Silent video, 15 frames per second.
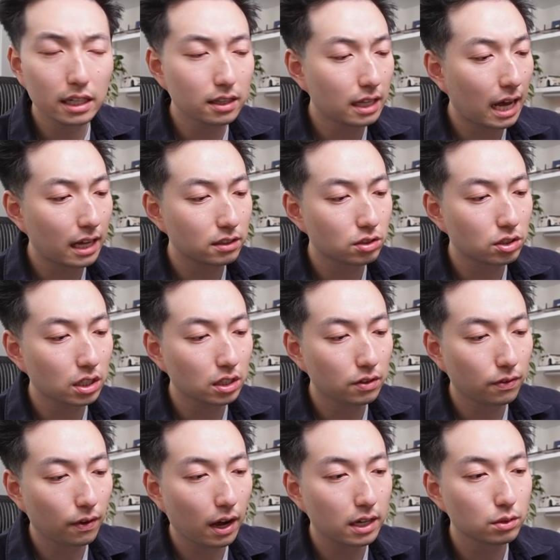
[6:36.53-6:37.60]
that
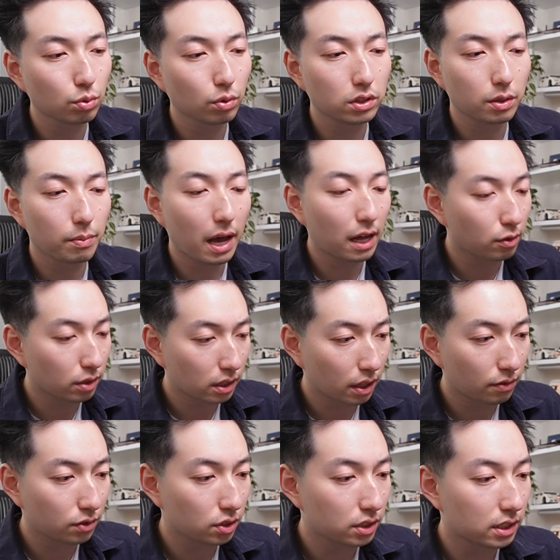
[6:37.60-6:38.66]
signifies what the battery
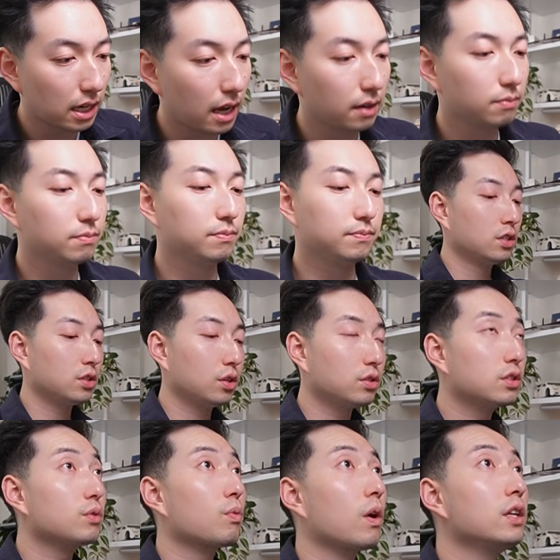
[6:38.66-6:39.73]
level is at. So to
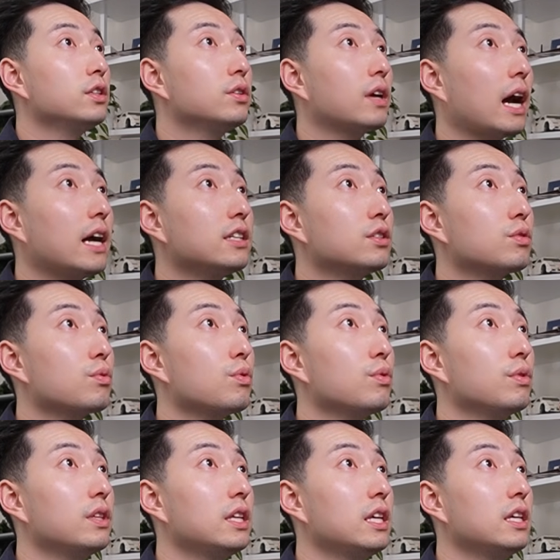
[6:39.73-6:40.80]
run you guys through
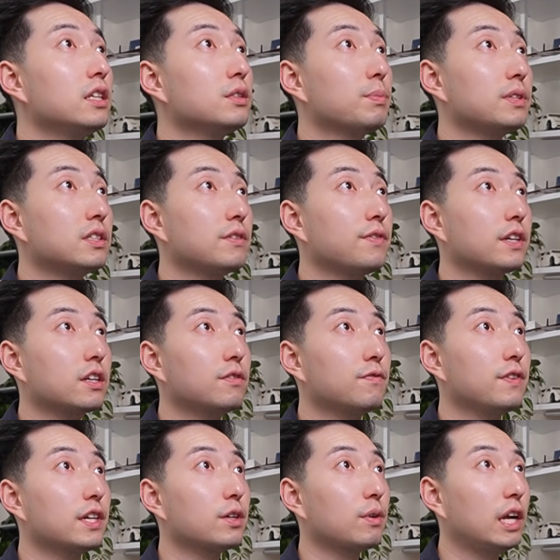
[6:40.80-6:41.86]
the specific
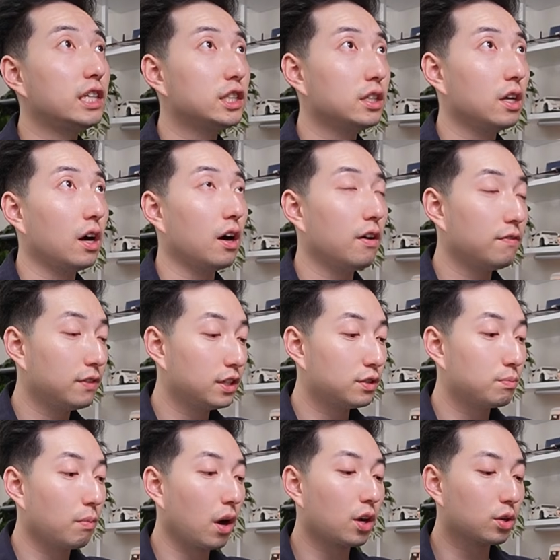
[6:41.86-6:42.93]
configuration of this
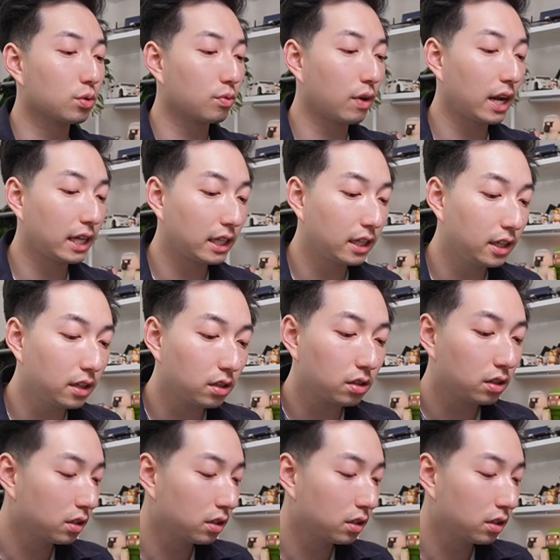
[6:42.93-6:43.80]
model right here,